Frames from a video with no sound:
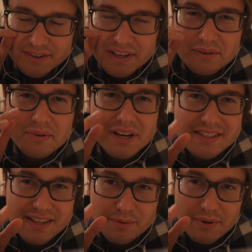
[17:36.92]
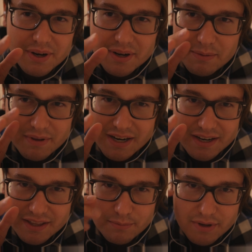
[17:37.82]
and when I say weird, I mean it
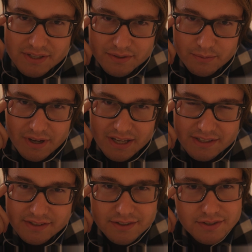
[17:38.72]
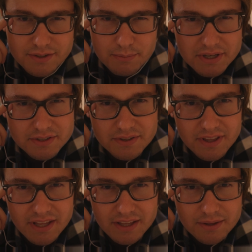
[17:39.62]
in the best way. It's such a special
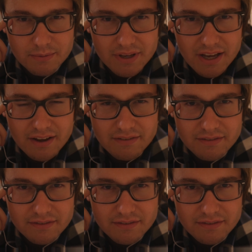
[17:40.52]
thing that we have.